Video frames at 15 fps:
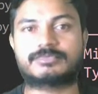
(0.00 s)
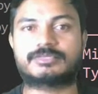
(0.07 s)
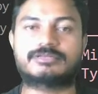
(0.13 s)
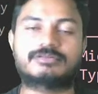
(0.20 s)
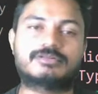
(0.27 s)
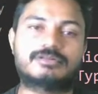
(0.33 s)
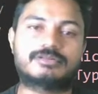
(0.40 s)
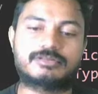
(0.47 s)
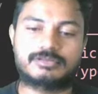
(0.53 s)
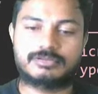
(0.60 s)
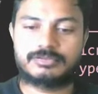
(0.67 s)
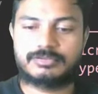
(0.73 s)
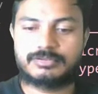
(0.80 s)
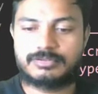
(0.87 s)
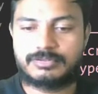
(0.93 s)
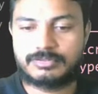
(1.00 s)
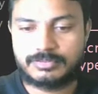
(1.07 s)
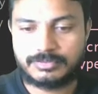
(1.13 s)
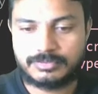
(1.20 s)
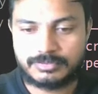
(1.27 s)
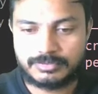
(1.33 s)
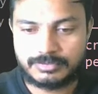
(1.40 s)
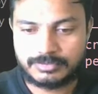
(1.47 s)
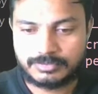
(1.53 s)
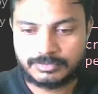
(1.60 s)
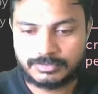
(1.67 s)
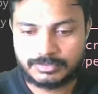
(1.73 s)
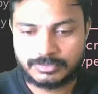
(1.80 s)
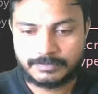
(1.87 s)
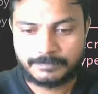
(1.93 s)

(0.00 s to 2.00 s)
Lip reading: (silence)